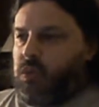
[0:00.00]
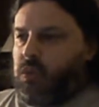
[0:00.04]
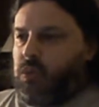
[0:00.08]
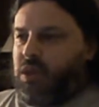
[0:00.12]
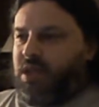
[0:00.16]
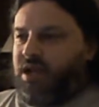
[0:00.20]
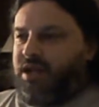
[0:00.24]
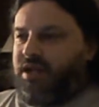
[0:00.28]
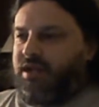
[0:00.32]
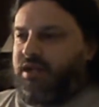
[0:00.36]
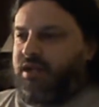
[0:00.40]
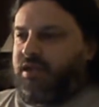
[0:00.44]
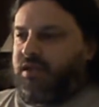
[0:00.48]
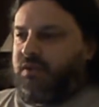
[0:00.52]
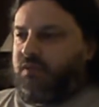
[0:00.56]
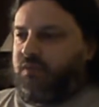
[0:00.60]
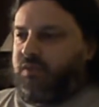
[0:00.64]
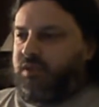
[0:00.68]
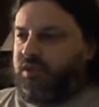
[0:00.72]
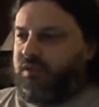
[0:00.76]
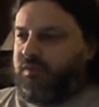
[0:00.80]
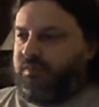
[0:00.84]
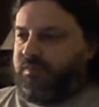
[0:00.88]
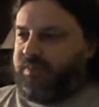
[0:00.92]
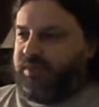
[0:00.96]
uh,
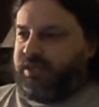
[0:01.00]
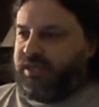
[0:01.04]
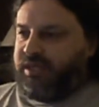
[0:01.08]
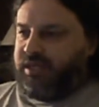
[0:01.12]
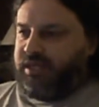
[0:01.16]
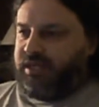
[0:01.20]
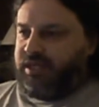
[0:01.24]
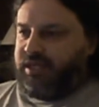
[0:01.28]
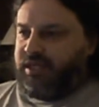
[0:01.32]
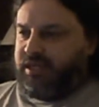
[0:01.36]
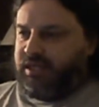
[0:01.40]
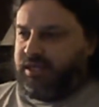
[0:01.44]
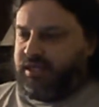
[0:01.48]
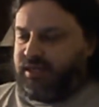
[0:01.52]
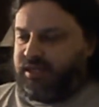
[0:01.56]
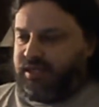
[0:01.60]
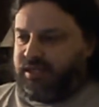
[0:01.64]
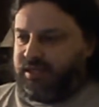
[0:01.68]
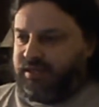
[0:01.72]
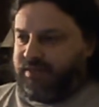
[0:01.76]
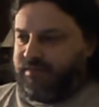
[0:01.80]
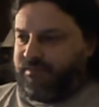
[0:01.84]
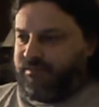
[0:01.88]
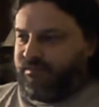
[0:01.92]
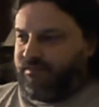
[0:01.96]
will be
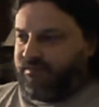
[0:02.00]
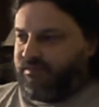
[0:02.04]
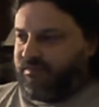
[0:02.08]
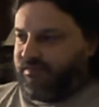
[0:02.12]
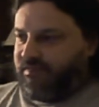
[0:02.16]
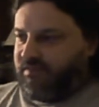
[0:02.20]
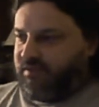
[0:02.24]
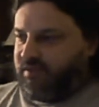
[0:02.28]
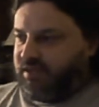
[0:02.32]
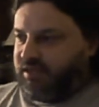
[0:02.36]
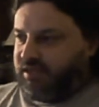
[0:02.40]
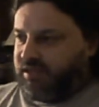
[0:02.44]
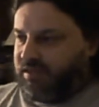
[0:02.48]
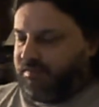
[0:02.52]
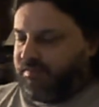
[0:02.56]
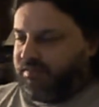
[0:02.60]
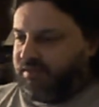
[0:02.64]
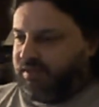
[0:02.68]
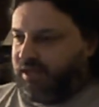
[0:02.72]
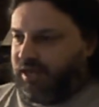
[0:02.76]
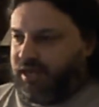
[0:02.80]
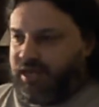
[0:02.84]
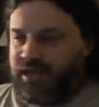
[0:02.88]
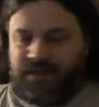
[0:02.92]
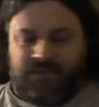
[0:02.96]
uh,
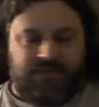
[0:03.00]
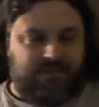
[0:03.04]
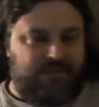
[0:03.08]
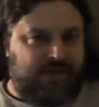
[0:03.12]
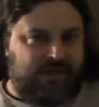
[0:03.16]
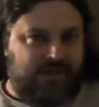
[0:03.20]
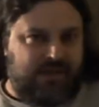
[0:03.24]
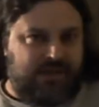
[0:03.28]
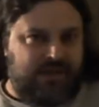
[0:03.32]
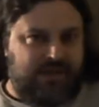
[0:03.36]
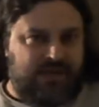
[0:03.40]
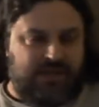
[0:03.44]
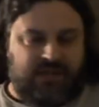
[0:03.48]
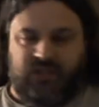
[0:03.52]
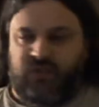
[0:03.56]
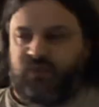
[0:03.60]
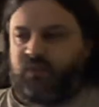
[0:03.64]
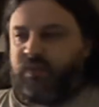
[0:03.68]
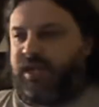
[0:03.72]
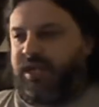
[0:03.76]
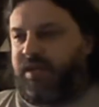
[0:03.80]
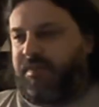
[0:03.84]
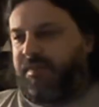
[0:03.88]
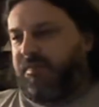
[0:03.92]
sometime uh, next week. I'm,